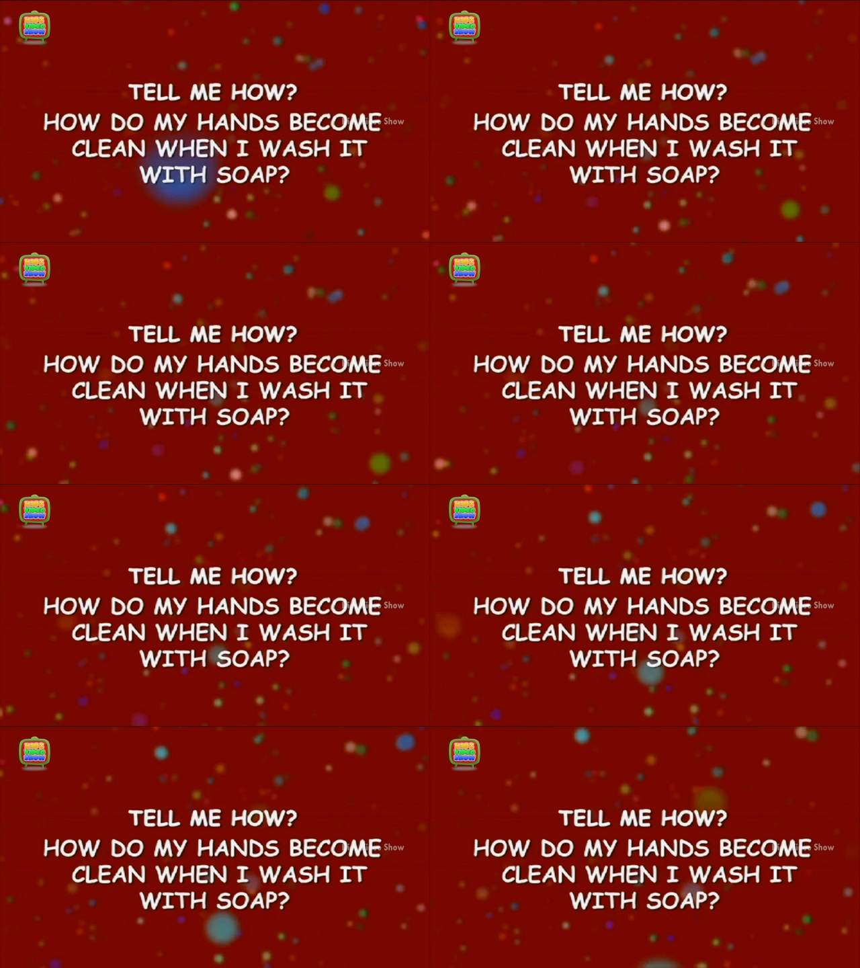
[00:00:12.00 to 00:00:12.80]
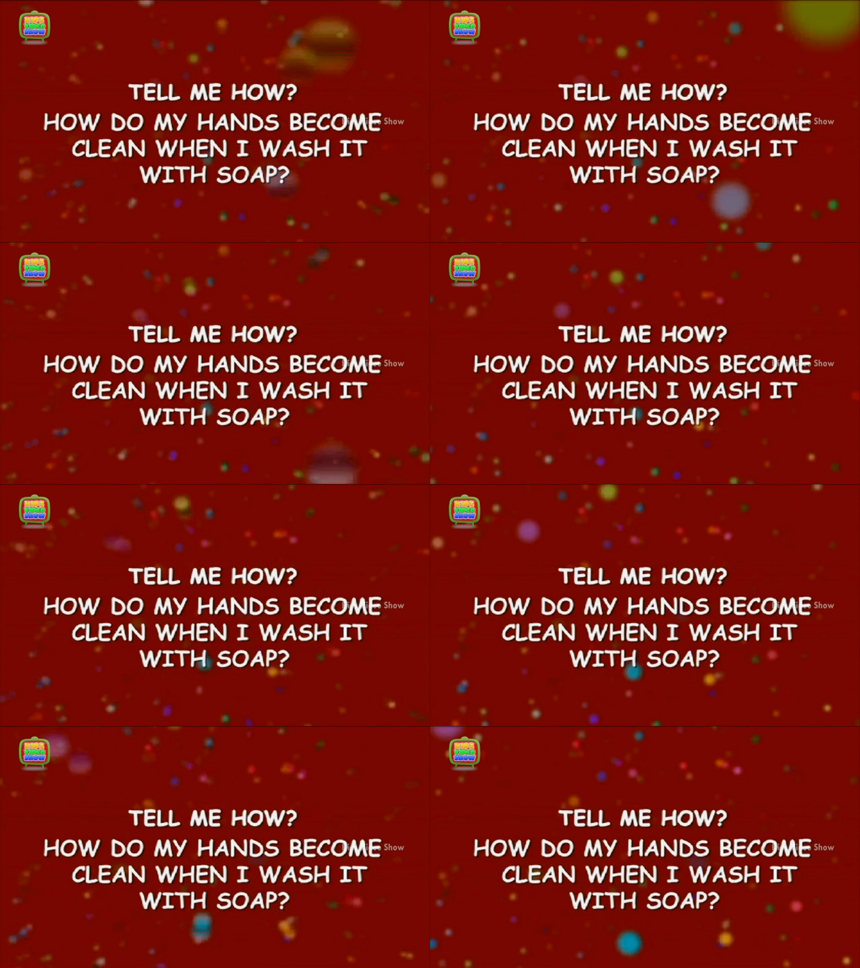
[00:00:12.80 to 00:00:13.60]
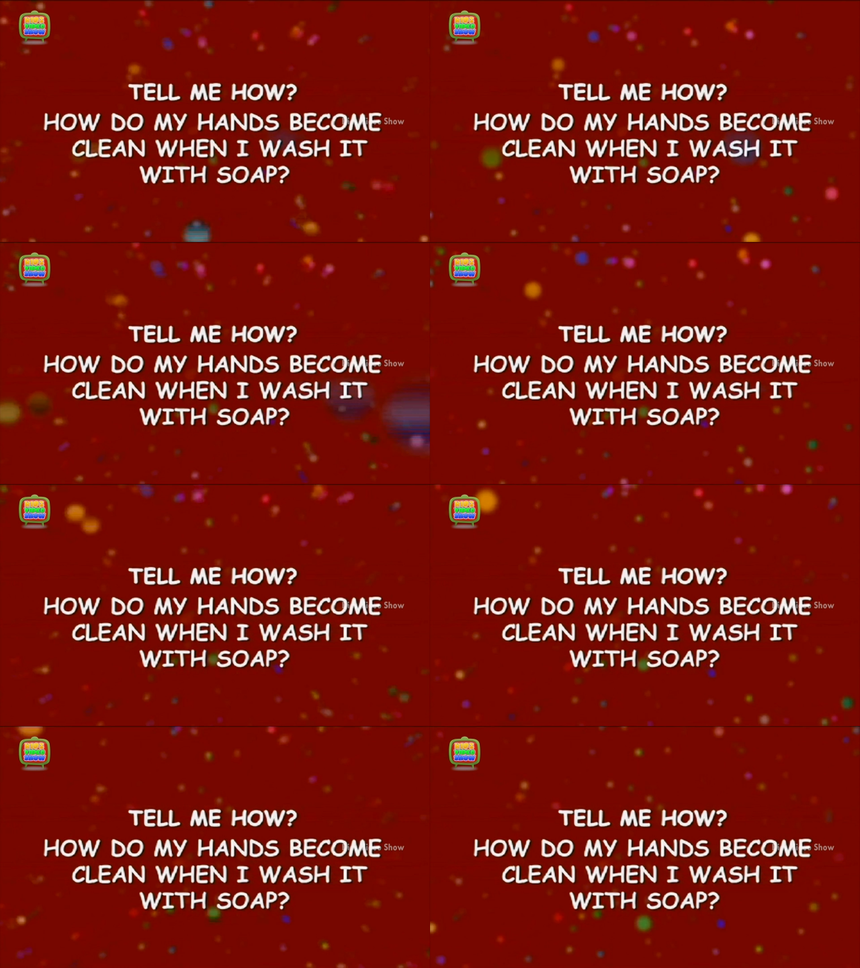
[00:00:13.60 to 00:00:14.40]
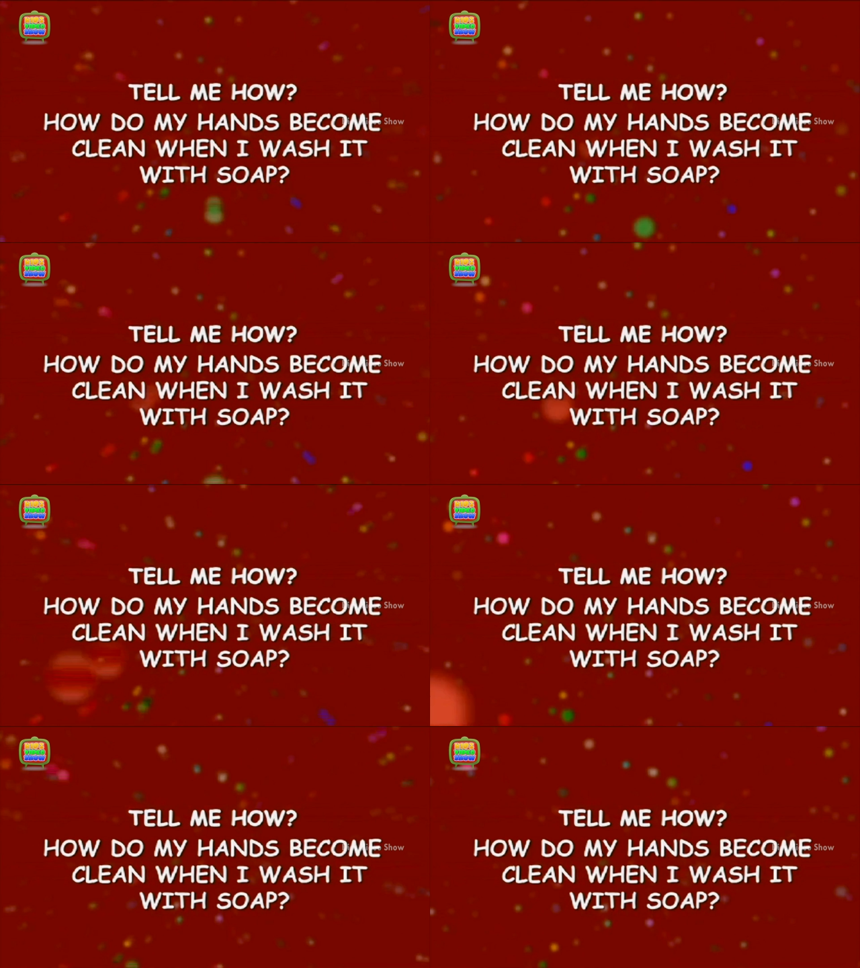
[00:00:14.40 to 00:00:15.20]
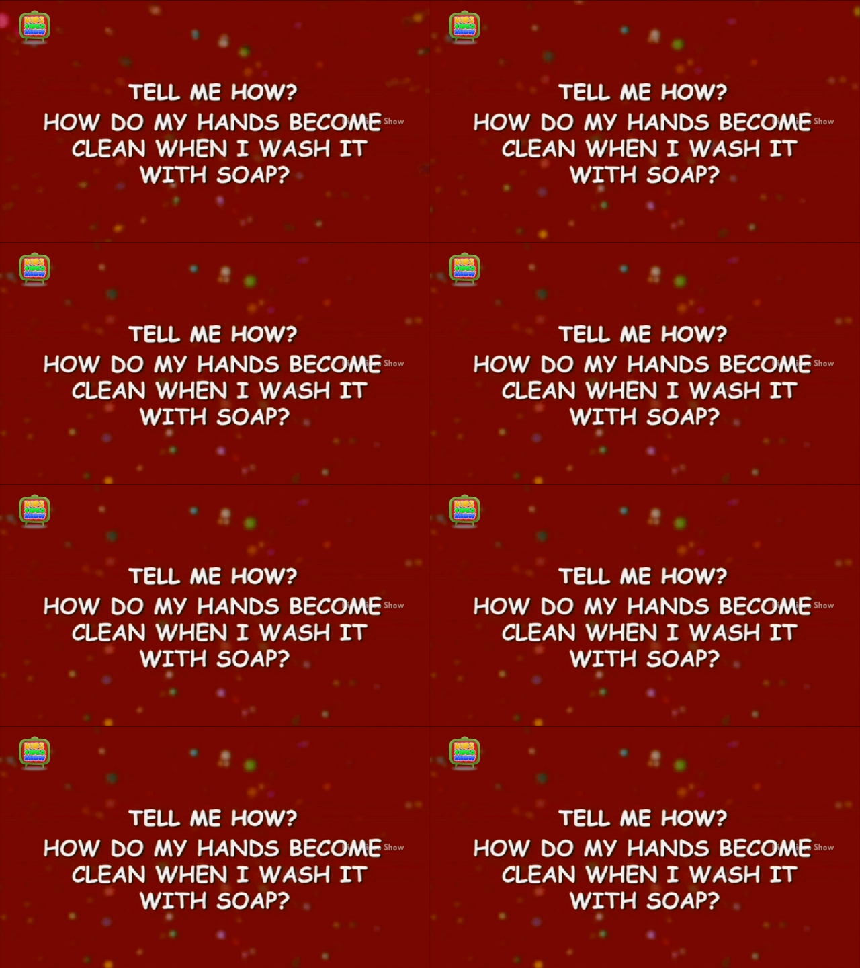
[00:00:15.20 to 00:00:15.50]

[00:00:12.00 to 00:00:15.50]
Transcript: [unreadable: no face in view]